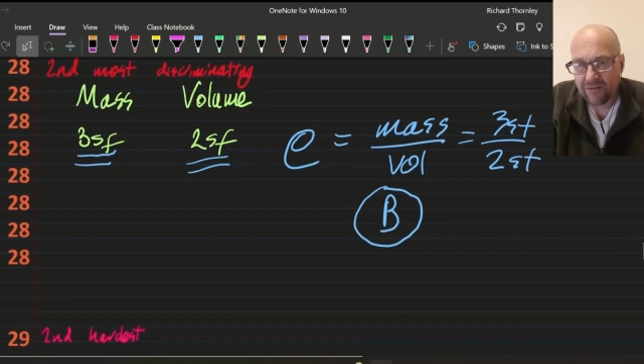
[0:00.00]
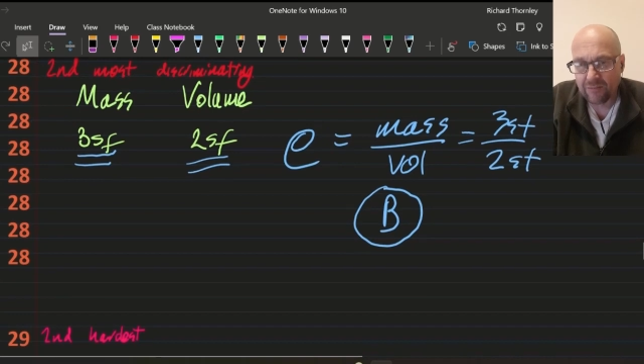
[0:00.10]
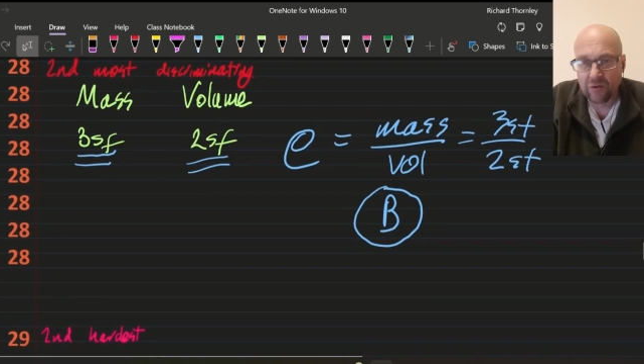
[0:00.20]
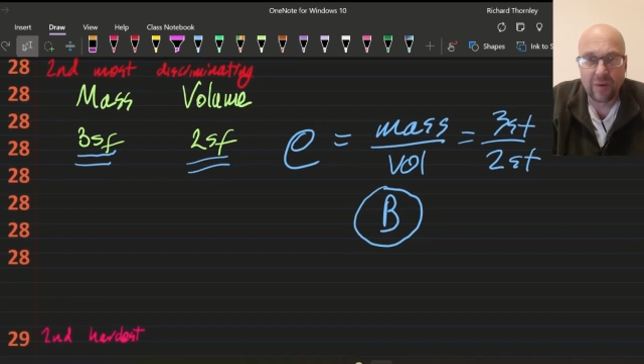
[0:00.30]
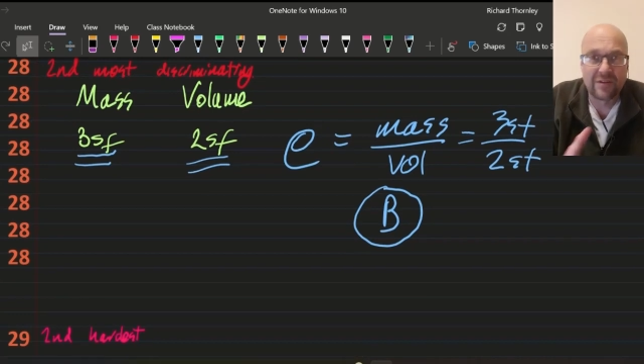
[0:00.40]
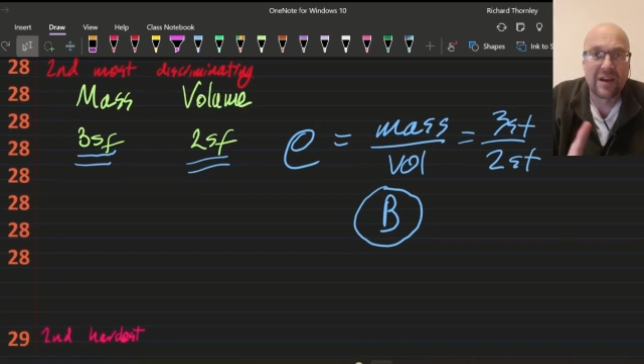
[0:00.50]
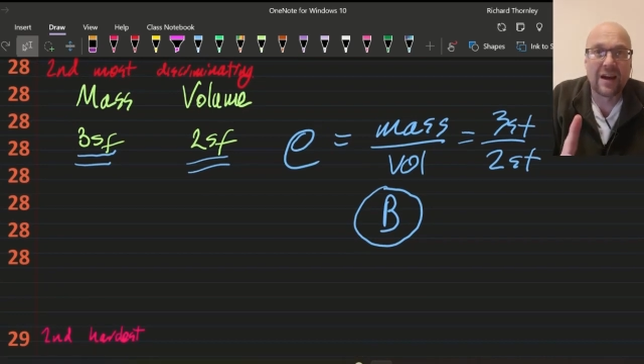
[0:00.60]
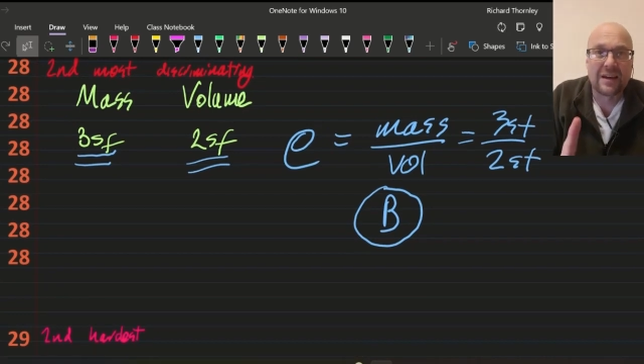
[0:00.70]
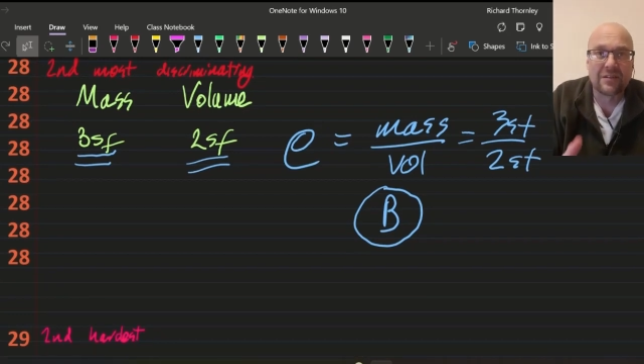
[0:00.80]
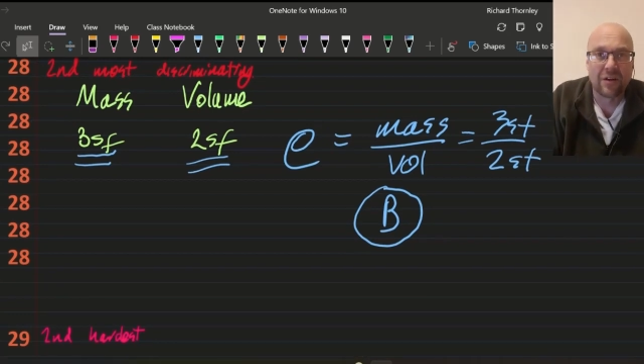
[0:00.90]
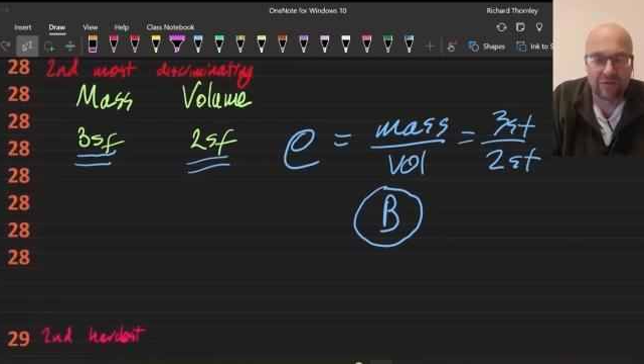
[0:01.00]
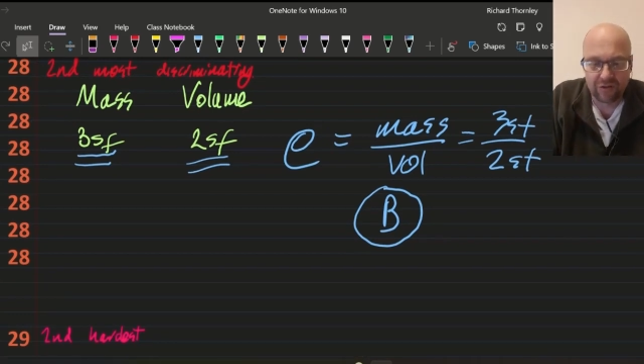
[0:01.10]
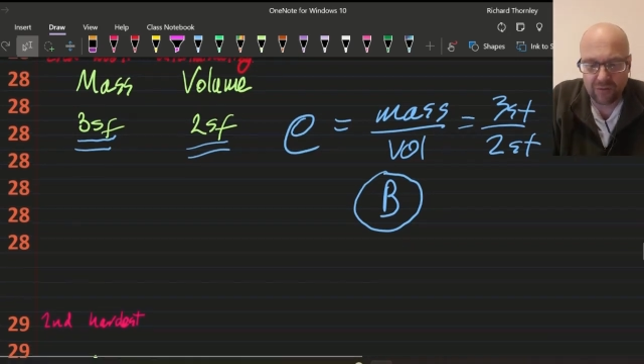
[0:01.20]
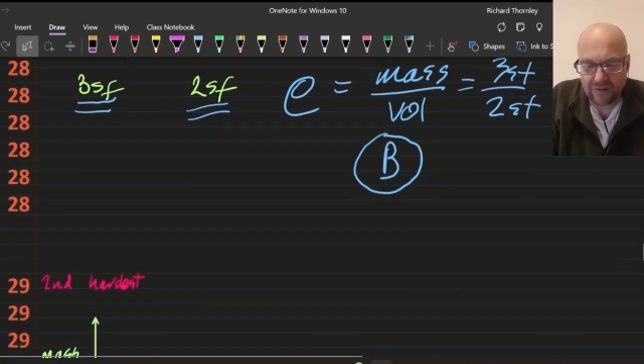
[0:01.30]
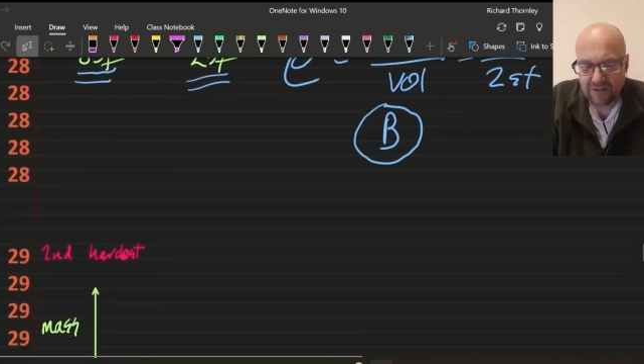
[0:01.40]
from 28 onto
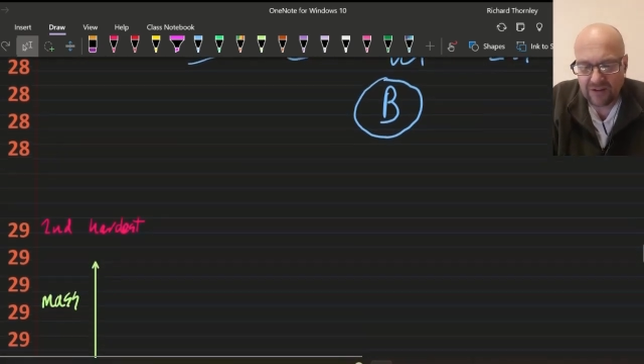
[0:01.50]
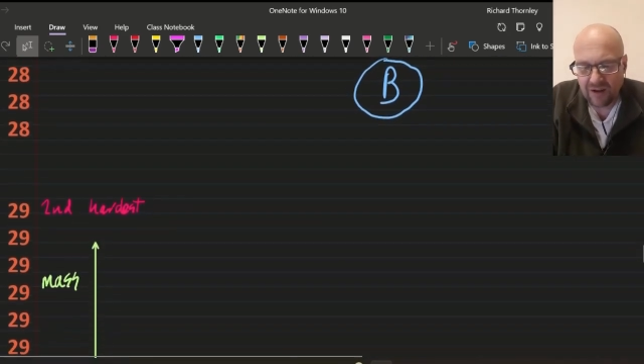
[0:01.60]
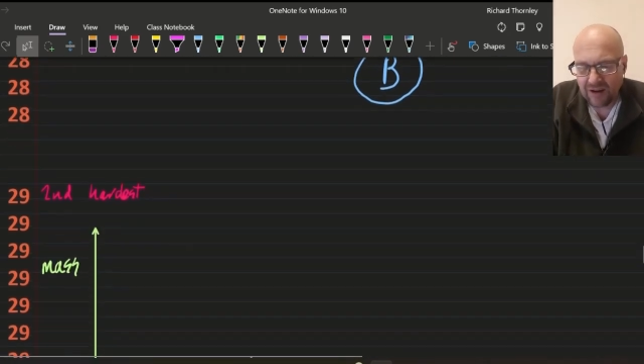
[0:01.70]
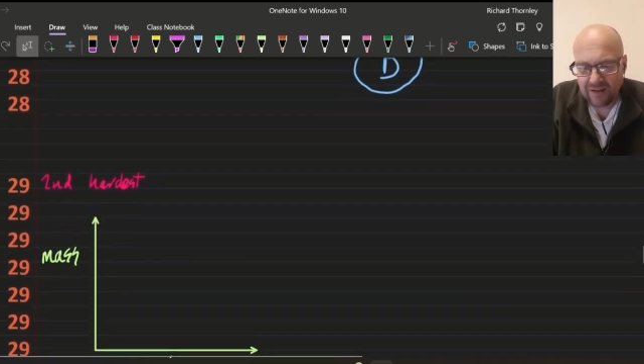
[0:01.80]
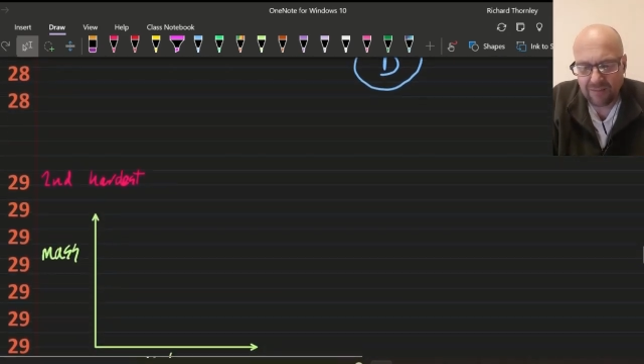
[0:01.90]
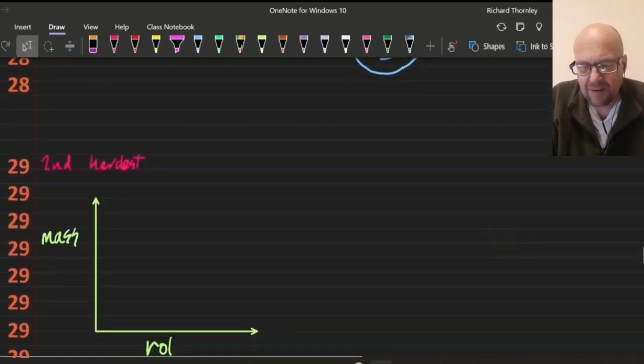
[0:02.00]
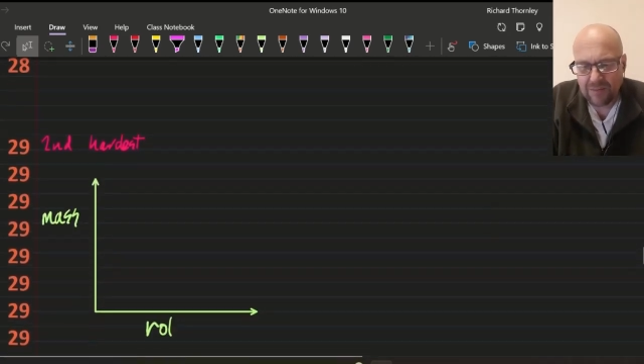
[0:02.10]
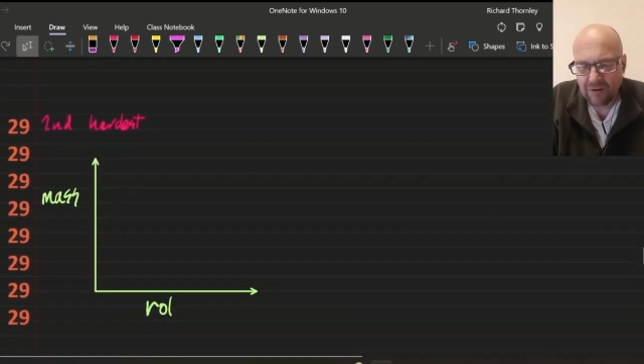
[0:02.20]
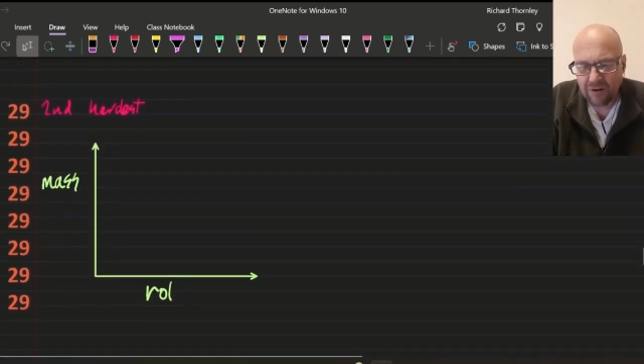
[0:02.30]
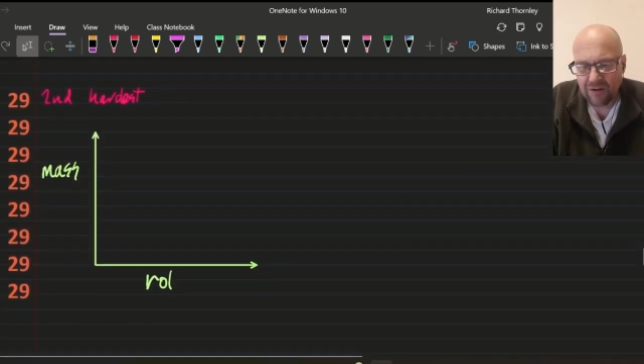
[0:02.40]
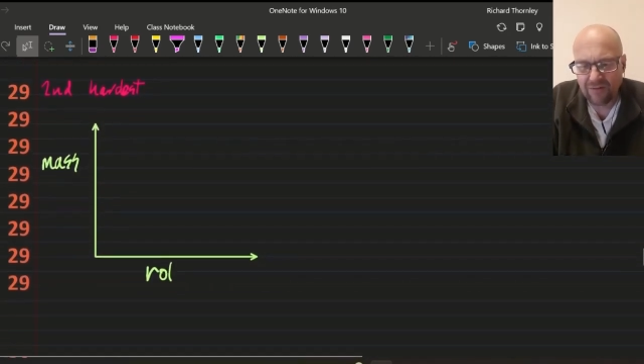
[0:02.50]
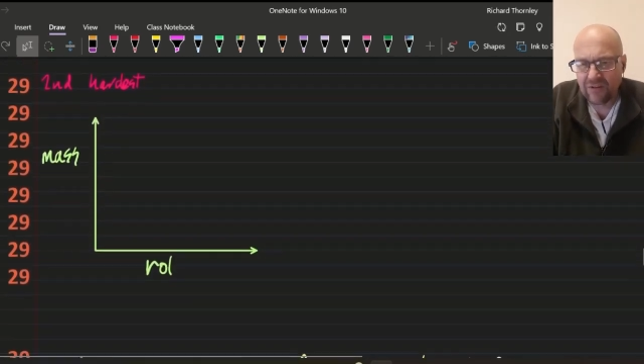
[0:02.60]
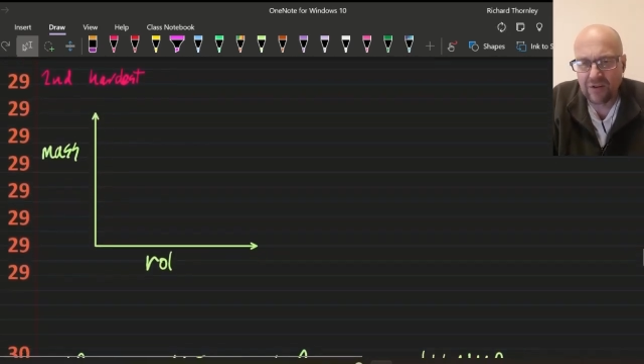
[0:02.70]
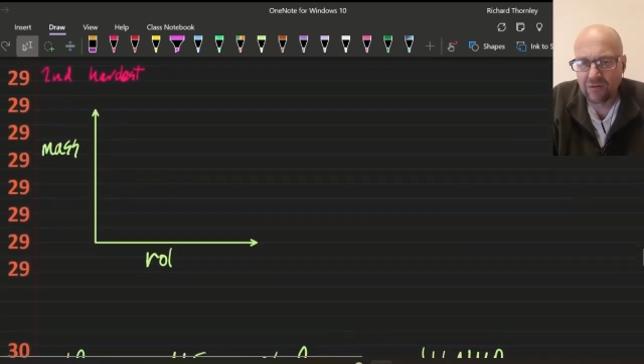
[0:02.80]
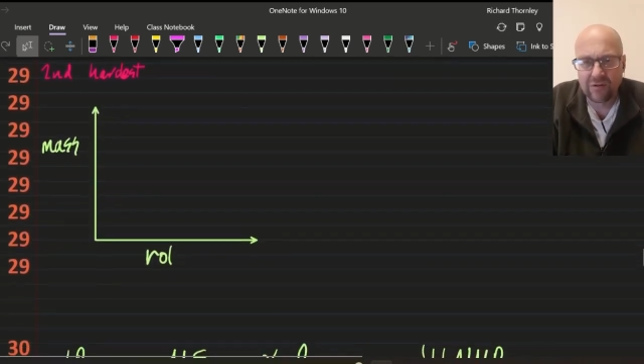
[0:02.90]
29, people got
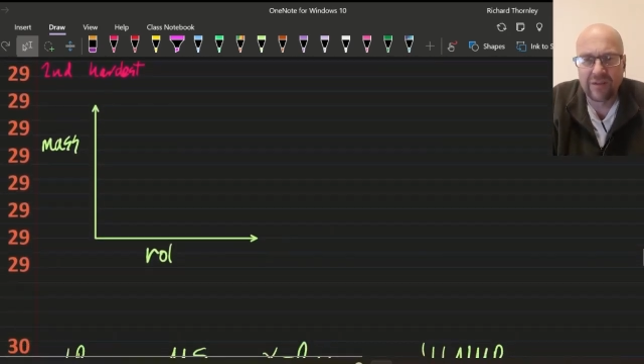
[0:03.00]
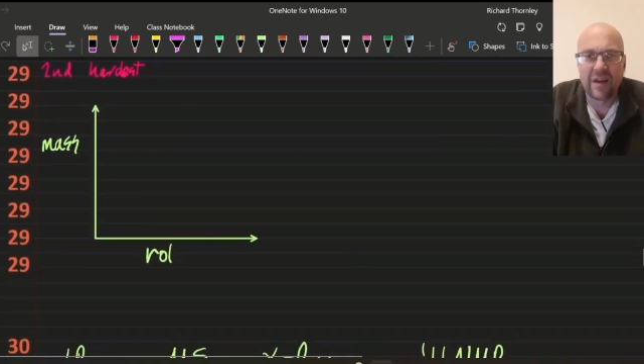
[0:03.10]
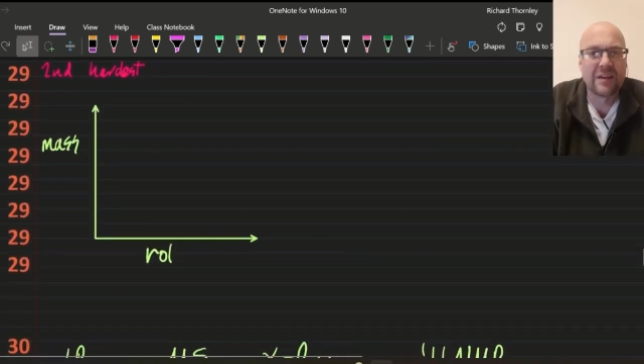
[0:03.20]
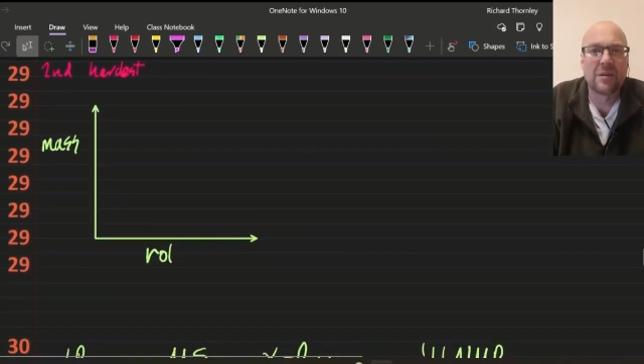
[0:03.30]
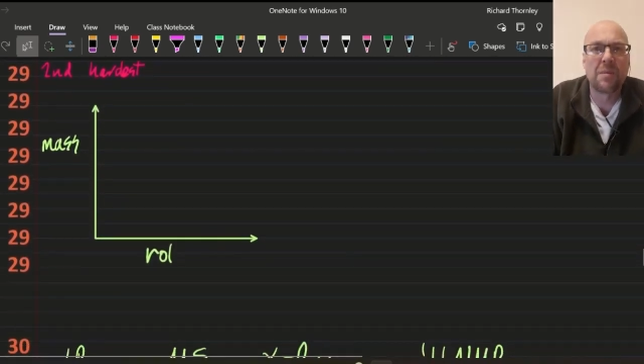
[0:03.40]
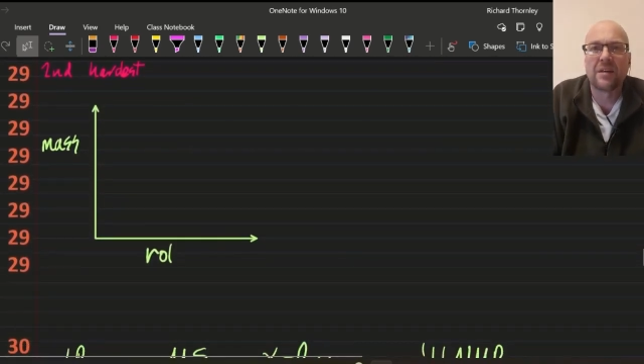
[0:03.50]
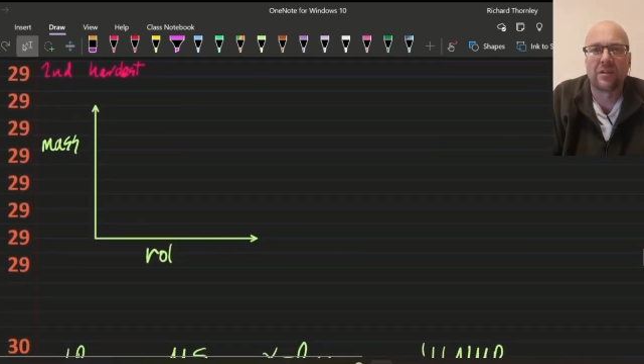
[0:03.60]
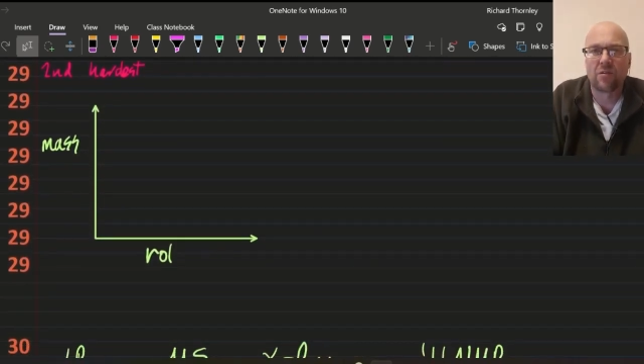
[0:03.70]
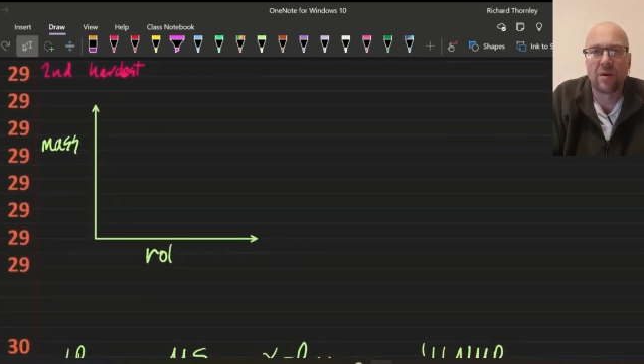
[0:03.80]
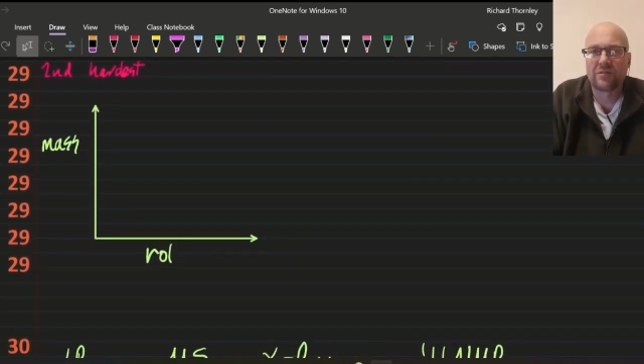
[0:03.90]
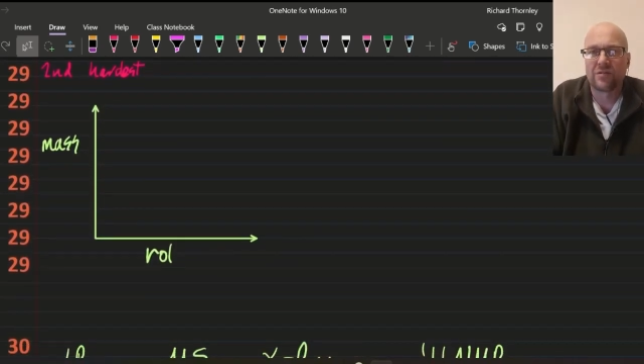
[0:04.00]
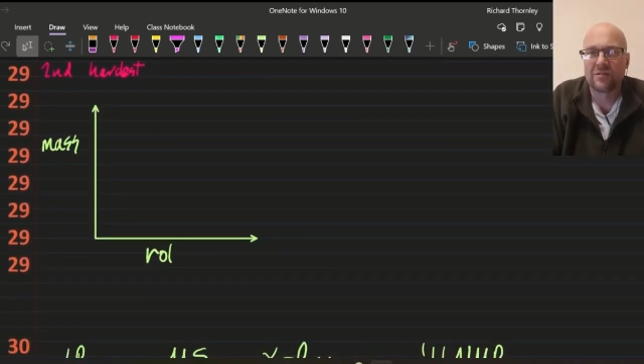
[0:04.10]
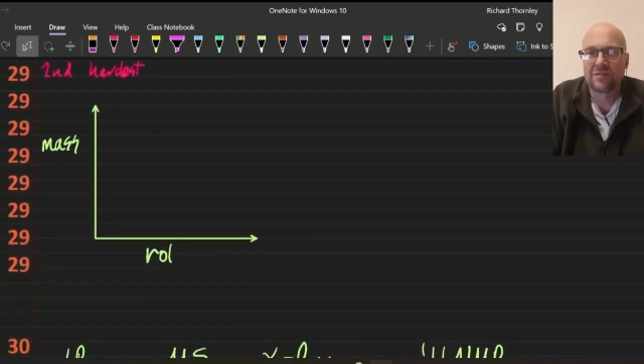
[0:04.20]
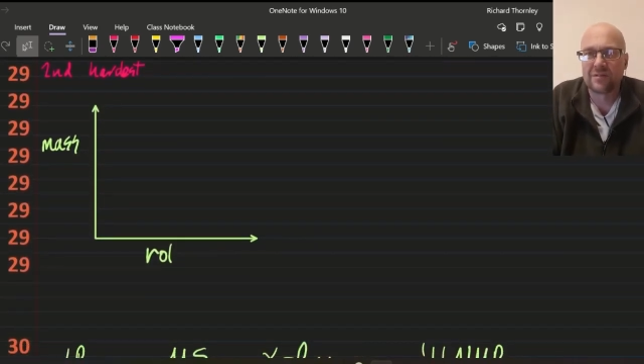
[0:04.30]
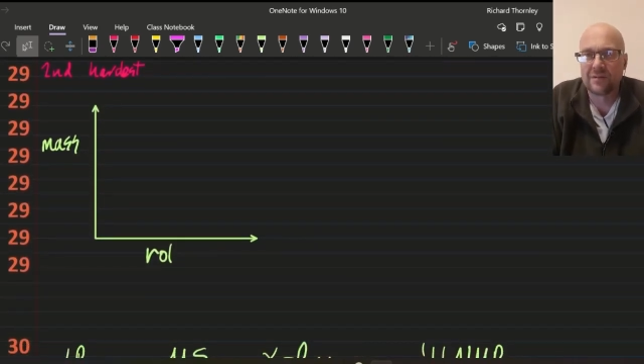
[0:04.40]
confused. They're independent
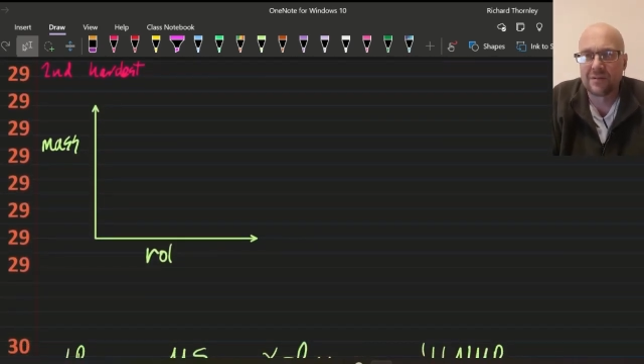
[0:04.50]
questions.